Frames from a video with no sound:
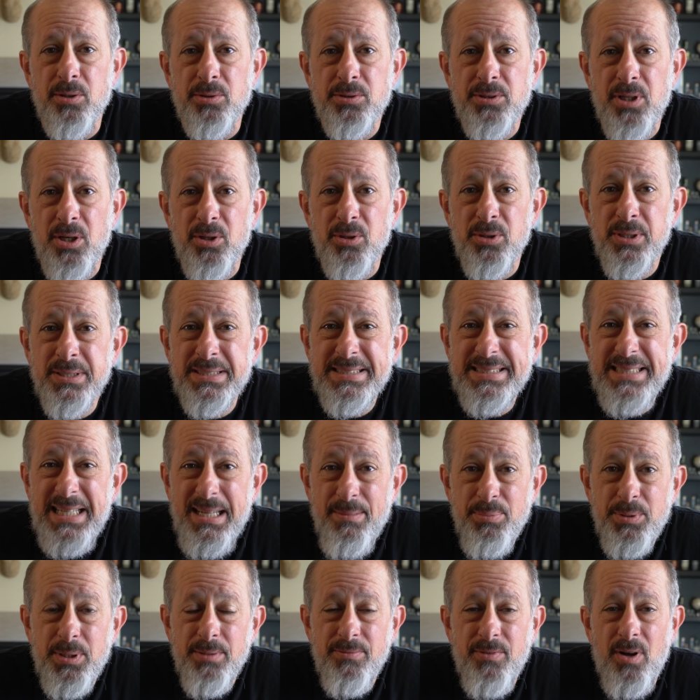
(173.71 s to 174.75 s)
So
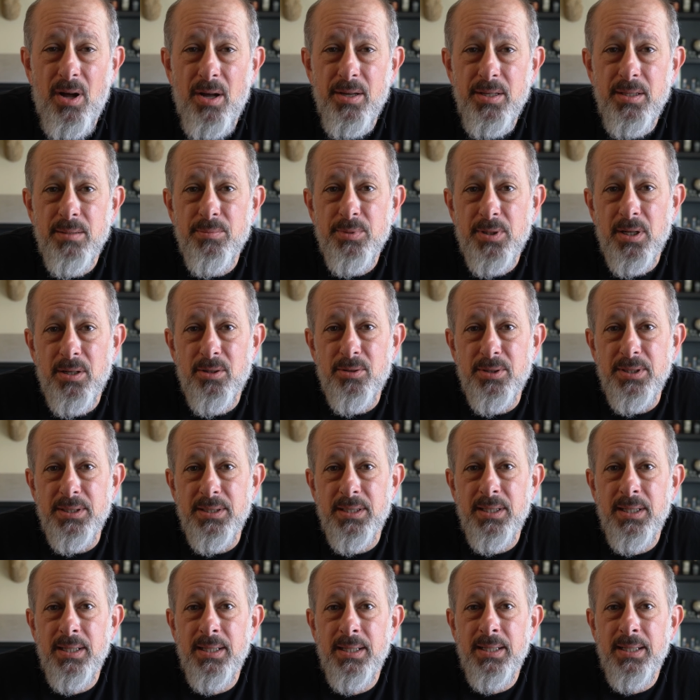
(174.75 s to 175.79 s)
keep the volume going.
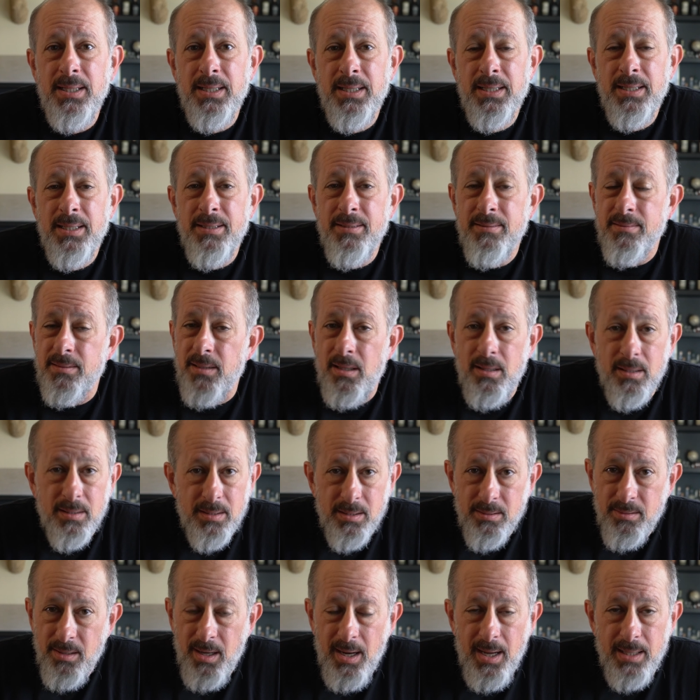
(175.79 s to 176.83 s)

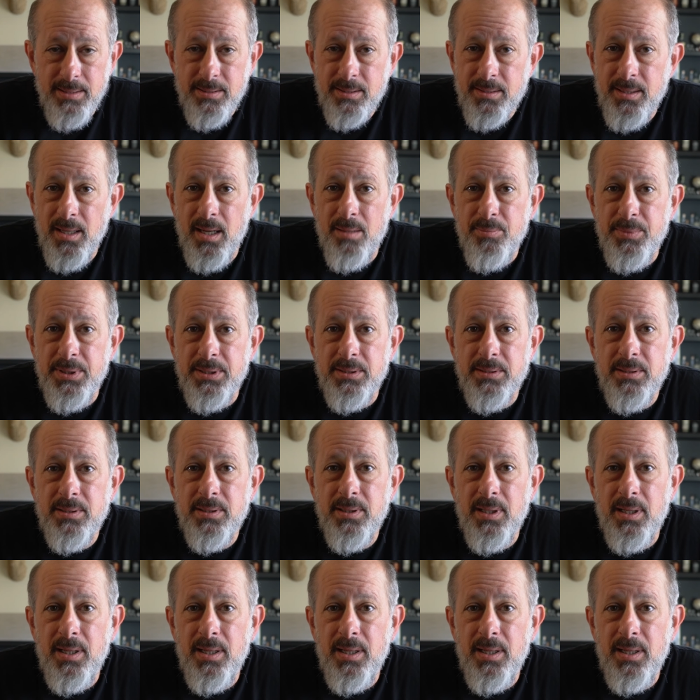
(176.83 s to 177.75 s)
Longer rides coming.